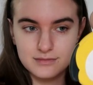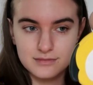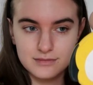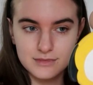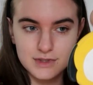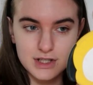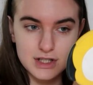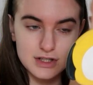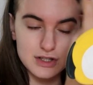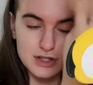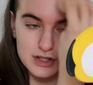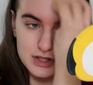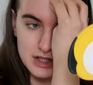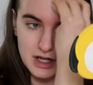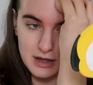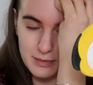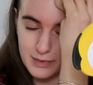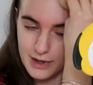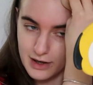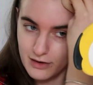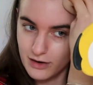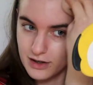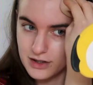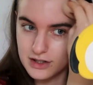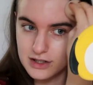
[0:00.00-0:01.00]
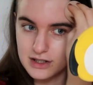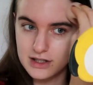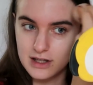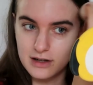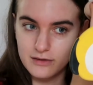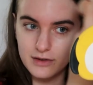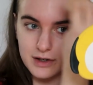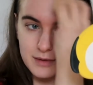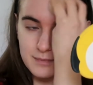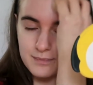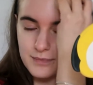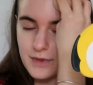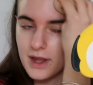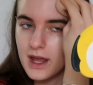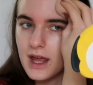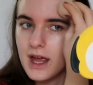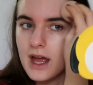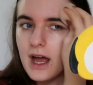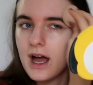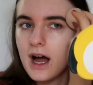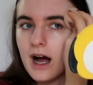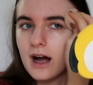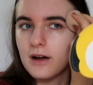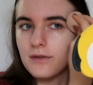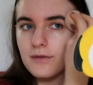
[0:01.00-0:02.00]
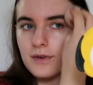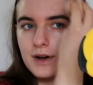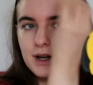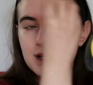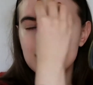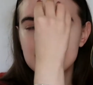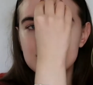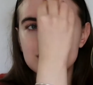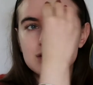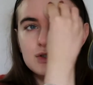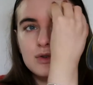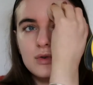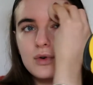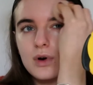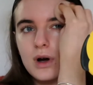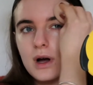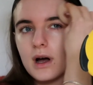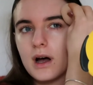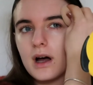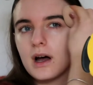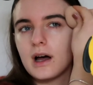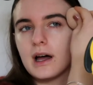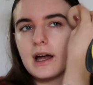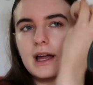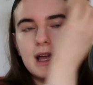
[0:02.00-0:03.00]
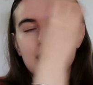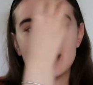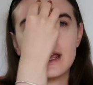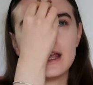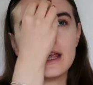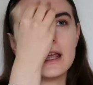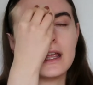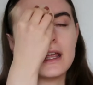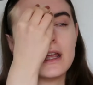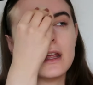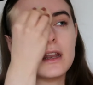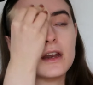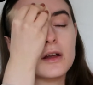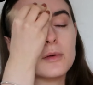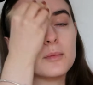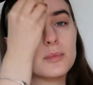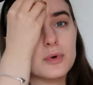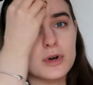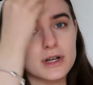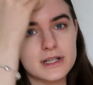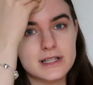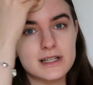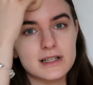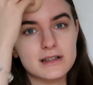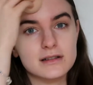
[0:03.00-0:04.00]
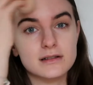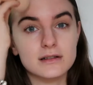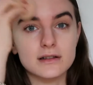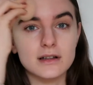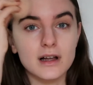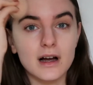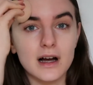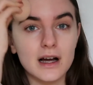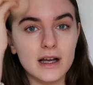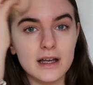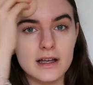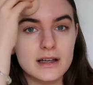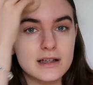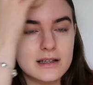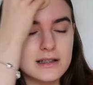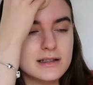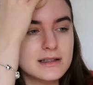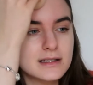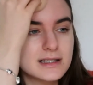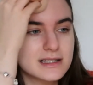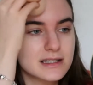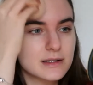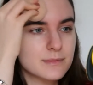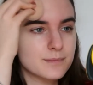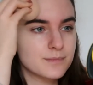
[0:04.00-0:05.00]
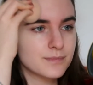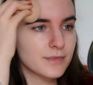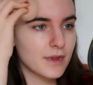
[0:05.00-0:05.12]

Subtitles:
she's just up there. I just love her. I first saw her in Prettiest Liars,